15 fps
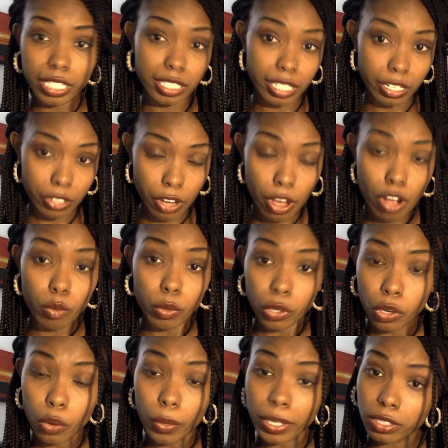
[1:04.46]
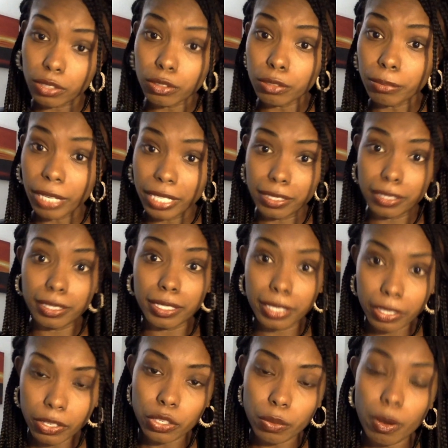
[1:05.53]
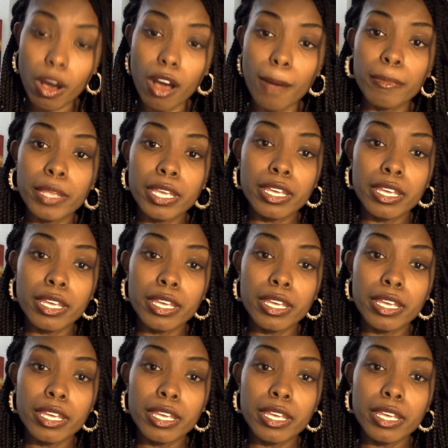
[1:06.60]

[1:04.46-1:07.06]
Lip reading: They said, no, we're going to basically kill you all.